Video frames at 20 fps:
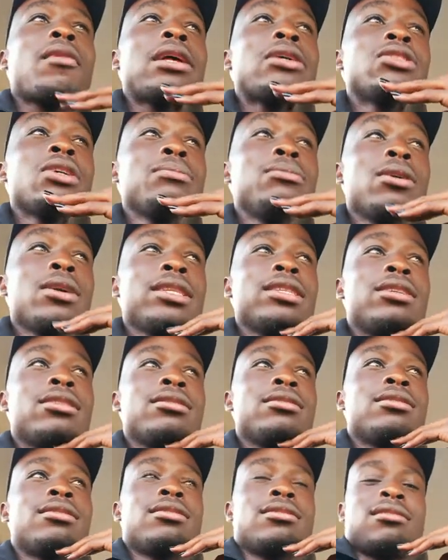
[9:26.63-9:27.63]
I'm talking to
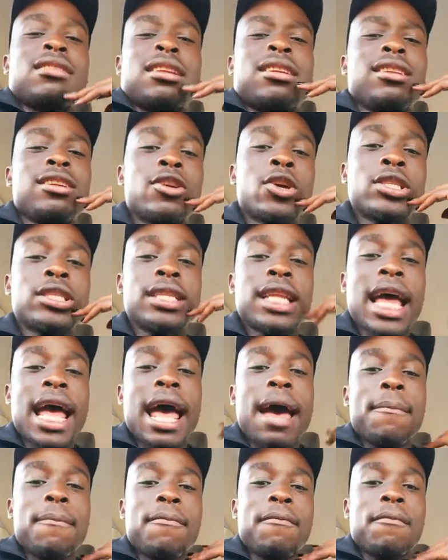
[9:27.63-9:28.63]
this lady. Because now
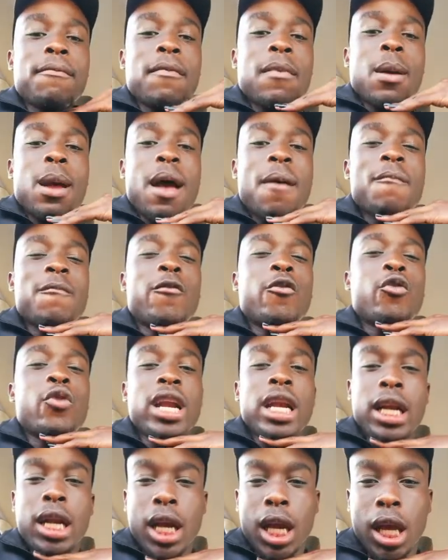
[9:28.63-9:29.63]
I'm
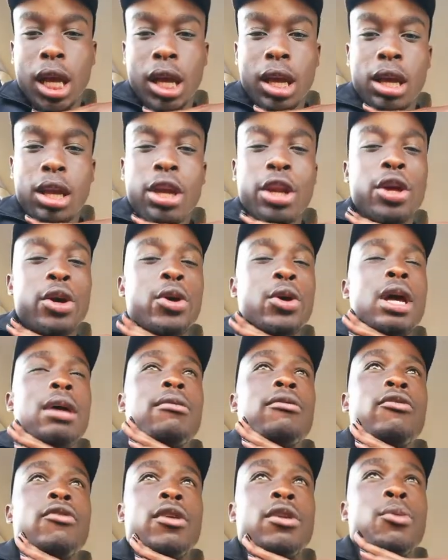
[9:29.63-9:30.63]
friendly. You know,
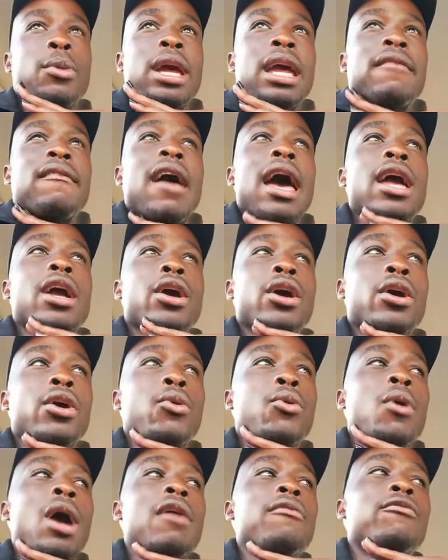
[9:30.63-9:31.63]
I'm friendly. Wherever I
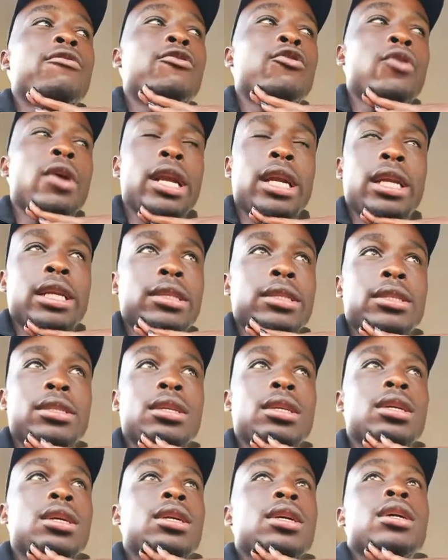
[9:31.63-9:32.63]
go, I'm friendly.
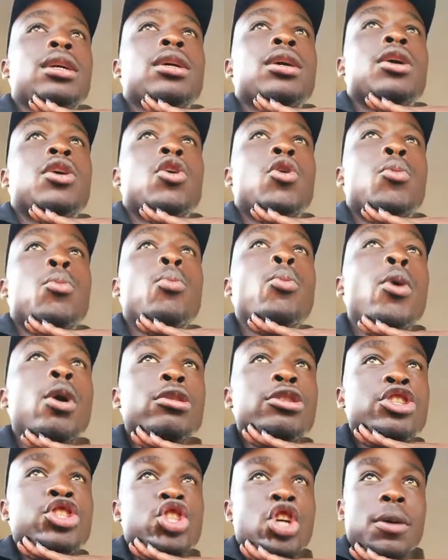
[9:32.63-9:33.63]

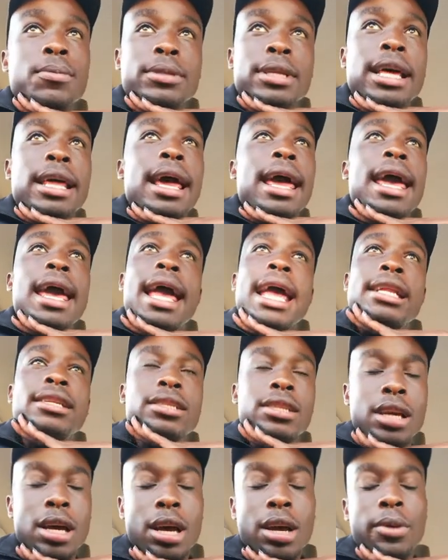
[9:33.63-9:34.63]
Most jobs that I
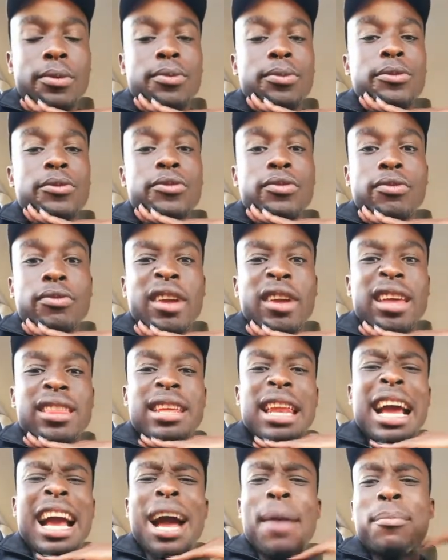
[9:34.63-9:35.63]
enter, and
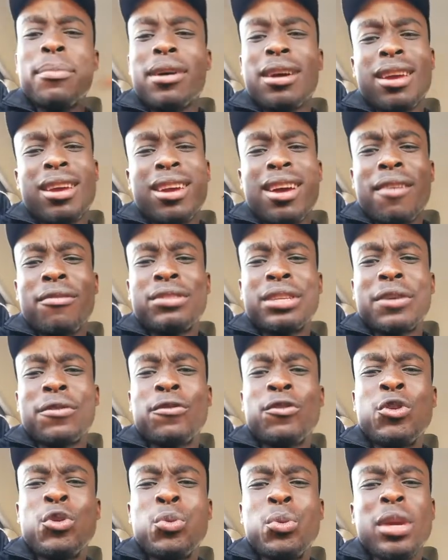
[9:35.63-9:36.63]
then I come back after a
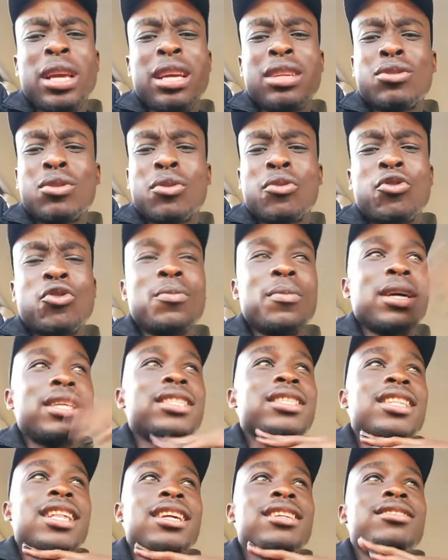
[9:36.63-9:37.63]
few weeks or a few
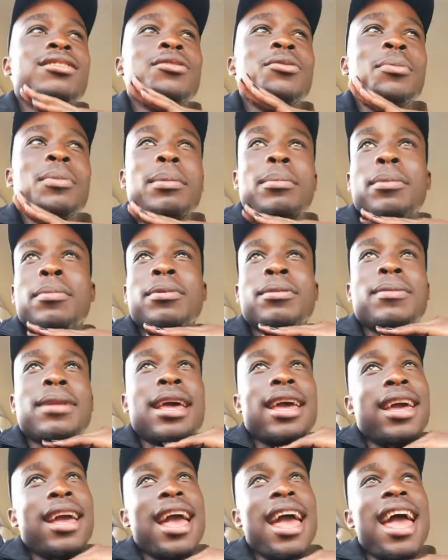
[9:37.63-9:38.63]
months, they still remember me,
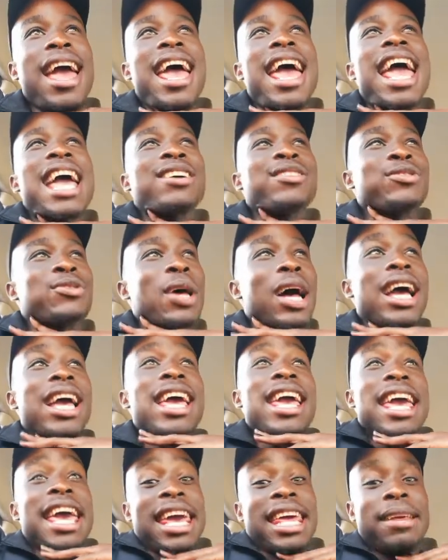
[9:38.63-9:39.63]
like, hi, what's up?
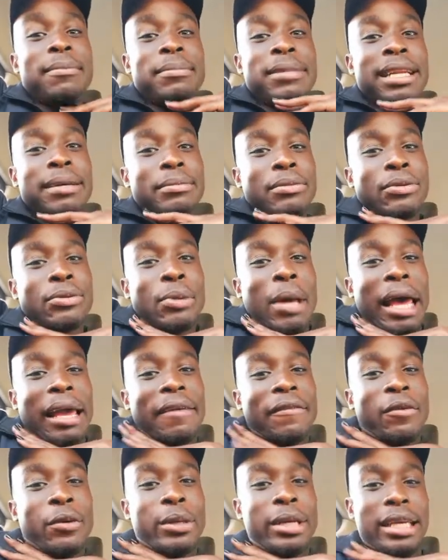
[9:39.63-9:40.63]
And me and I'm so, I
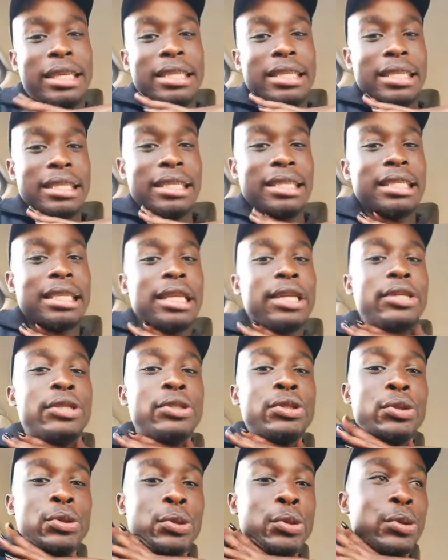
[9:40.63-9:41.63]
forget easily,
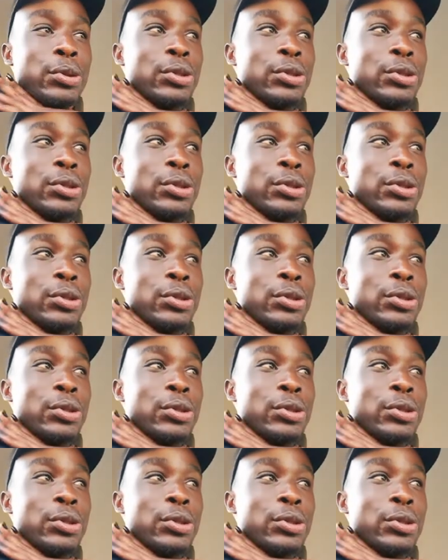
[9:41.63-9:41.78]
you know.